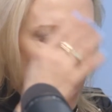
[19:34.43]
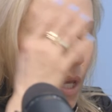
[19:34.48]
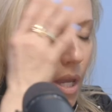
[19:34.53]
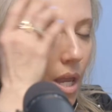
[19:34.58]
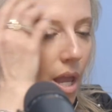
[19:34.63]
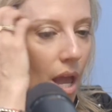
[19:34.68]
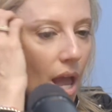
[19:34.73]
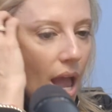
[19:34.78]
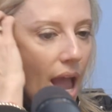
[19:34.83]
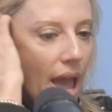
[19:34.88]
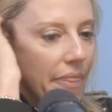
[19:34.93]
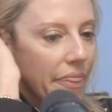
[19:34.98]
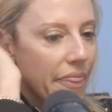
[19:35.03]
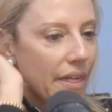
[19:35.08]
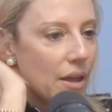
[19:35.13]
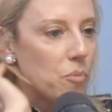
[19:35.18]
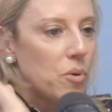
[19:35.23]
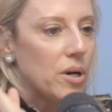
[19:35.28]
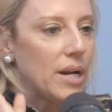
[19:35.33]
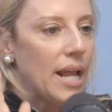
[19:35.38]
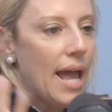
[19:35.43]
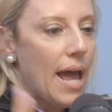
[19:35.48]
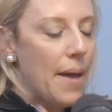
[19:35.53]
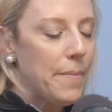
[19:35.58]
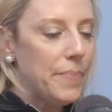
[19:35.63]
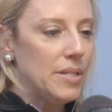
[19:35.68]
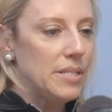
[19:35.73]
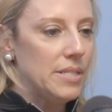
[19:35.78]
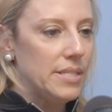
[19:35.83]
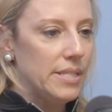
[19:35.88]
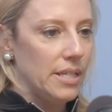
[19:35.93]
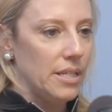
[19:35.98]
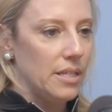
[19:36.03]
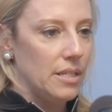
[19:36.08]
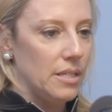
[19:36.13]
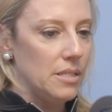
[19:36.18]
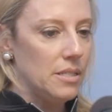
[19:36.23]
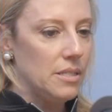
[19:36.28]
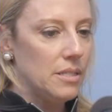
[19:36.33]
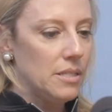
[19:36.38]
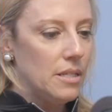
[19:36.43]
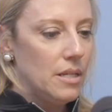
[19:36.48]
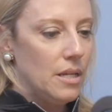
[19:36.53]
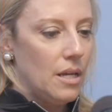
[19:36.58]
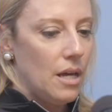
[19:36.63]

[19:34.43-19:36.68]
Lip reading: Yeah. And then what happens is